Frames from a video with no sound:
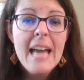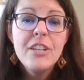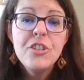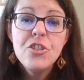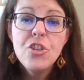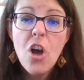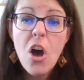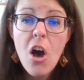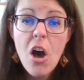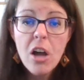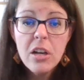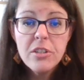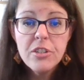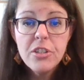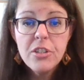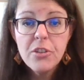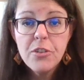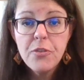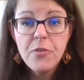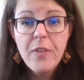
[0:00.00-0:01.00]
and talk
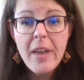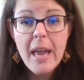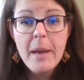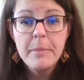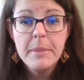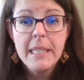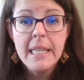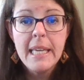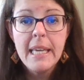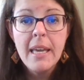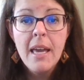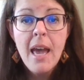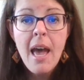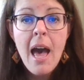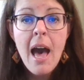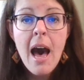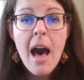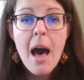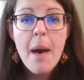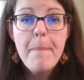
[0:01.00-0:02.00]
to your family
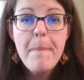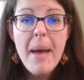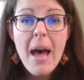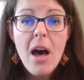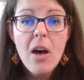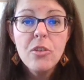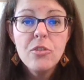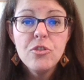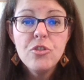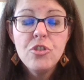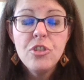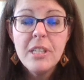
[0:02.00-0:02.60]
about